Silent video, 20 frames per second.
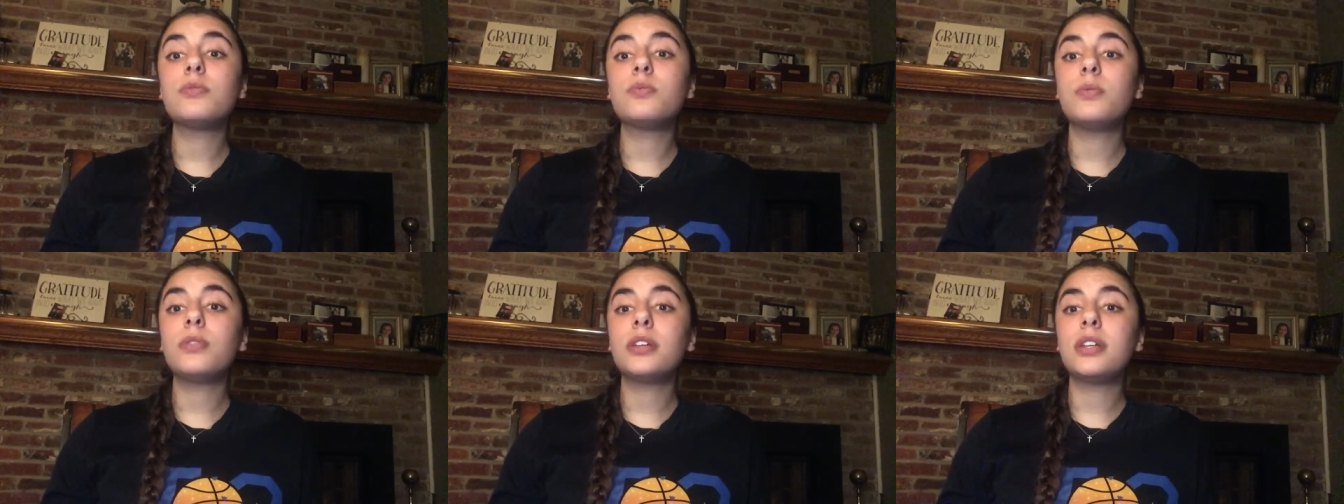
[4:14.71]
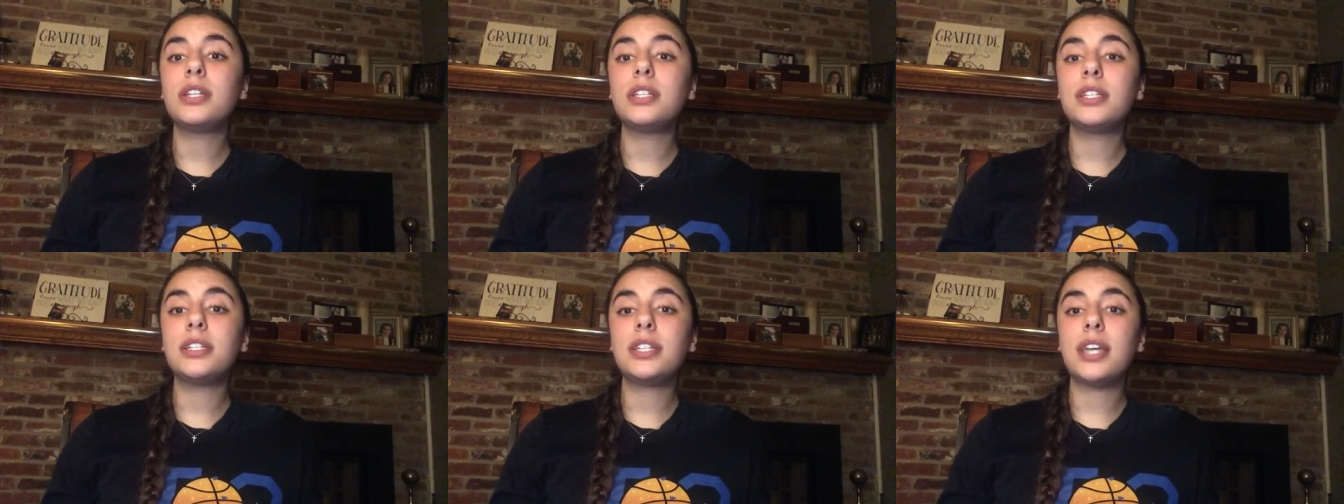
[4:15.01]

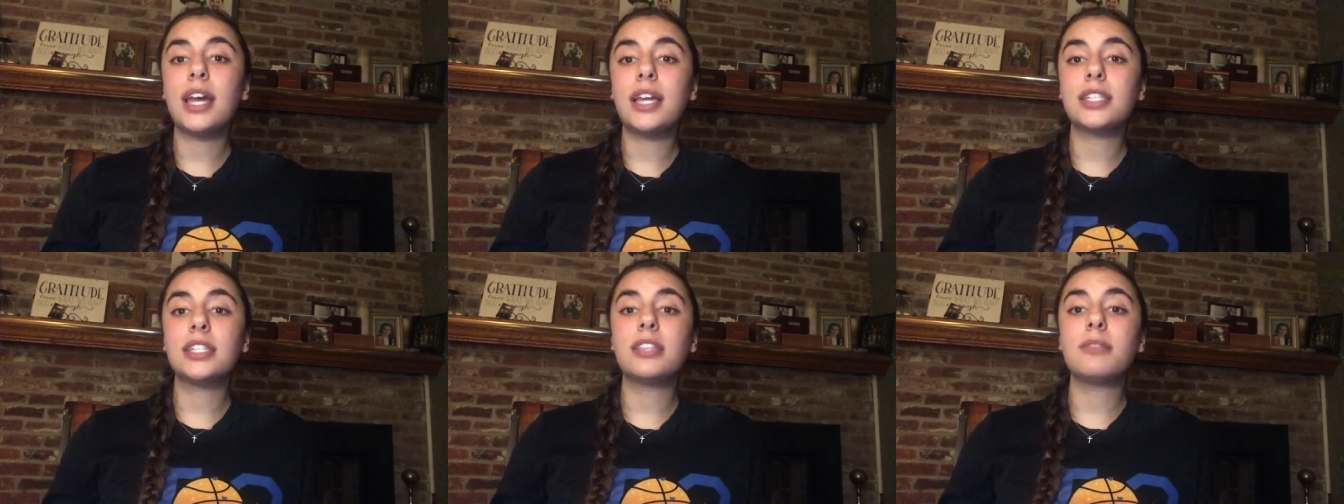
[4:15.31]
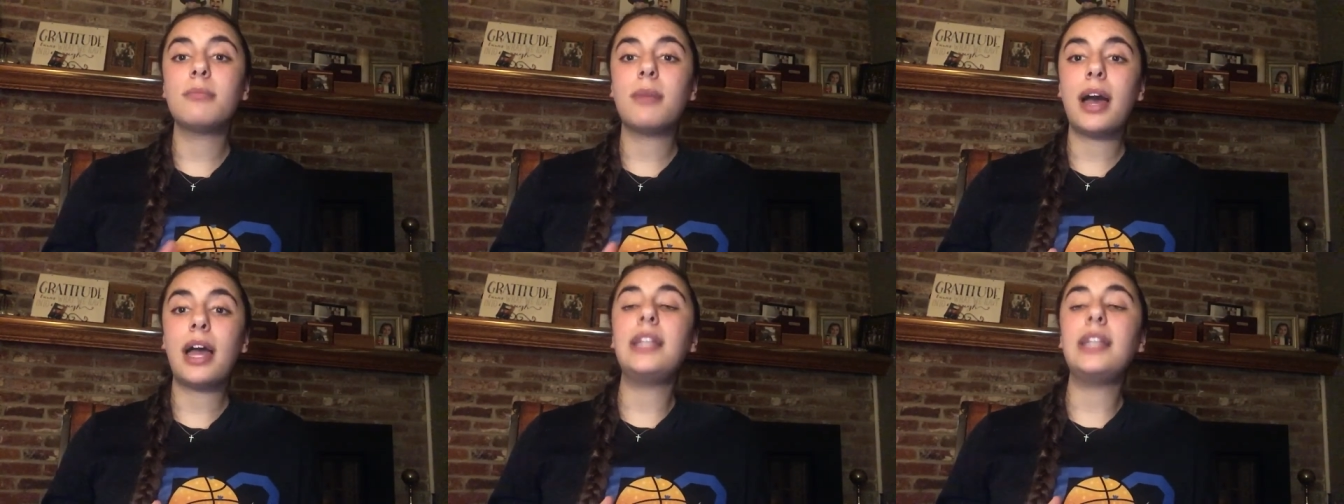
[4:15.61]
willing to test the
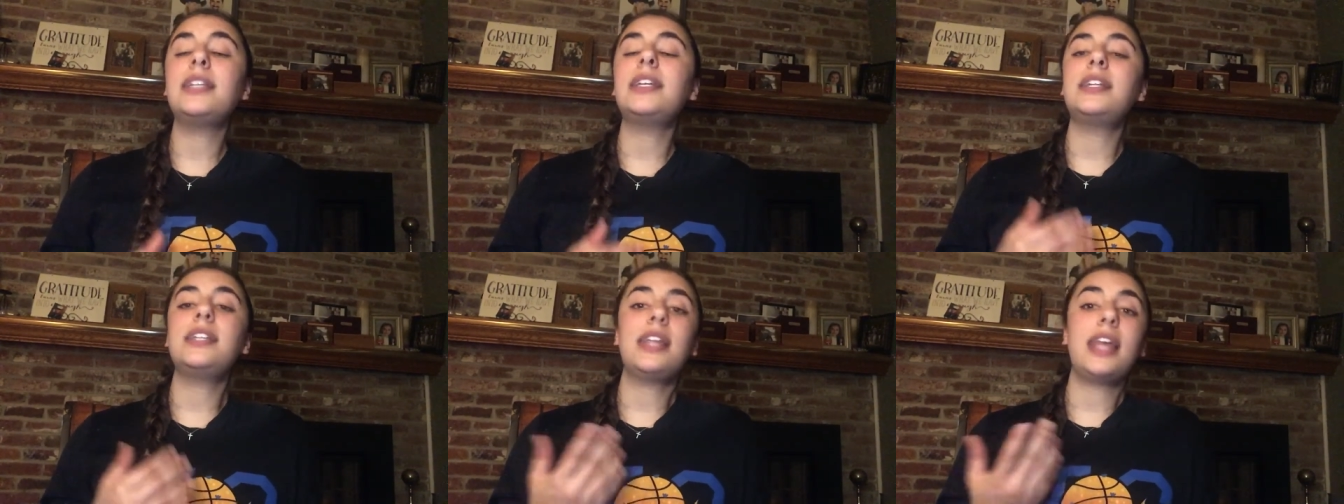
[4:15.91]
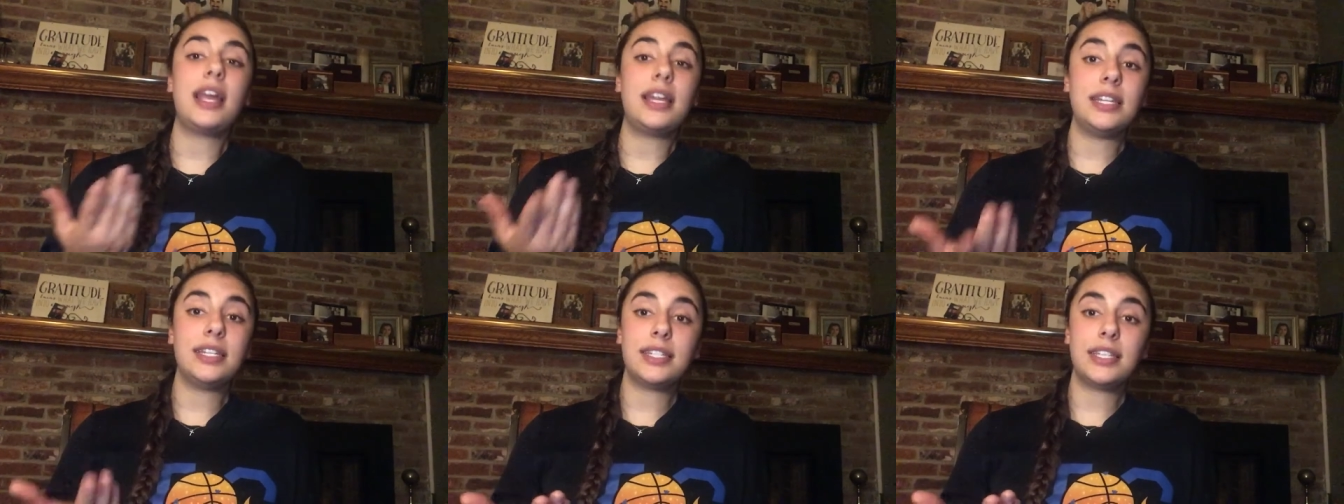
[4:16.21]
mind in
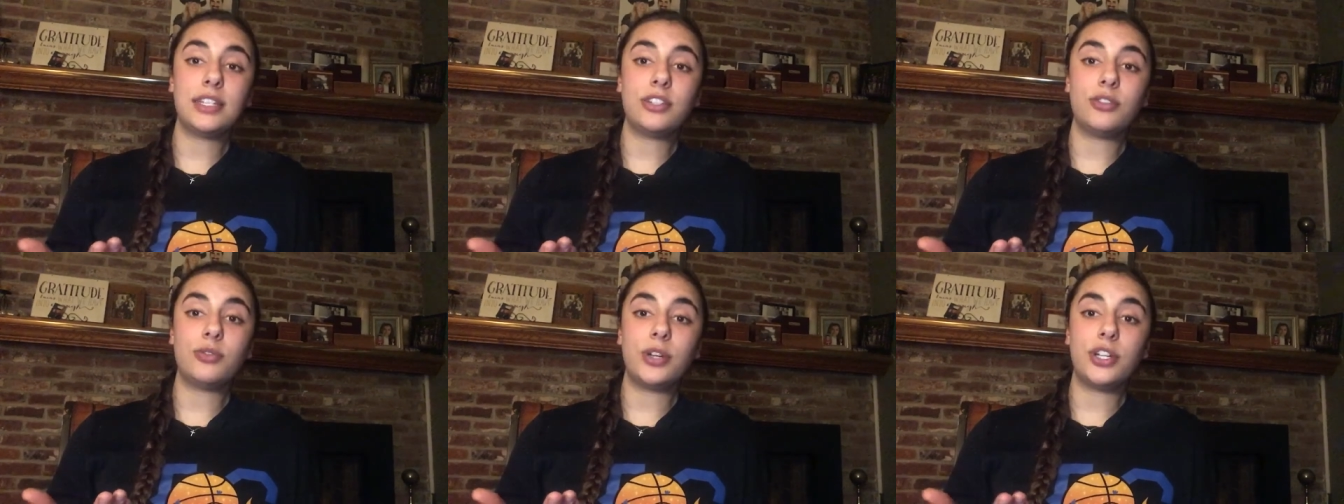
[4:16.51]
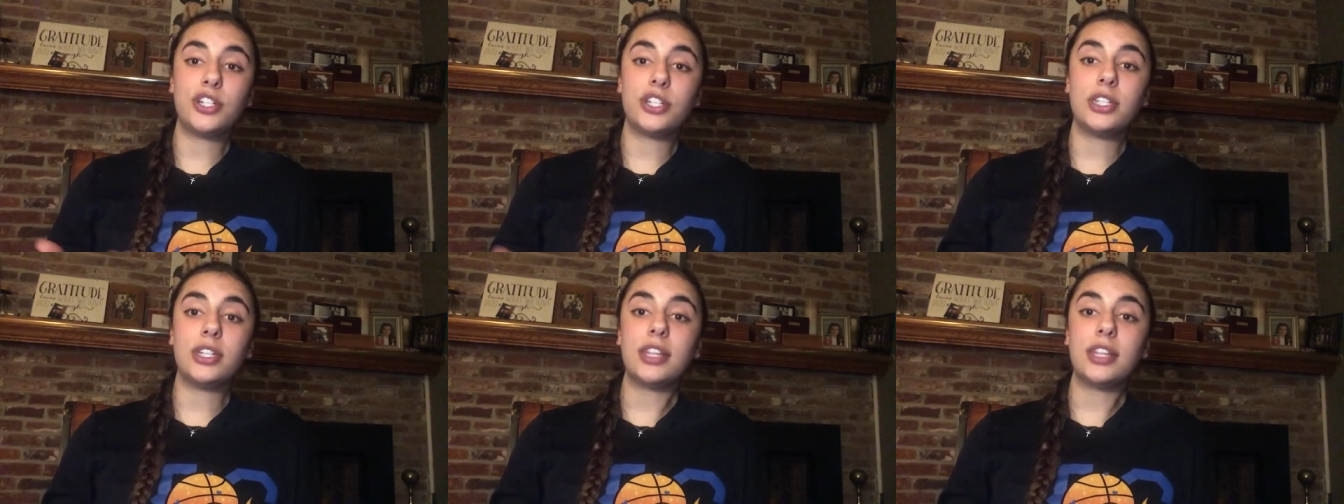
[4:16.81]
any situation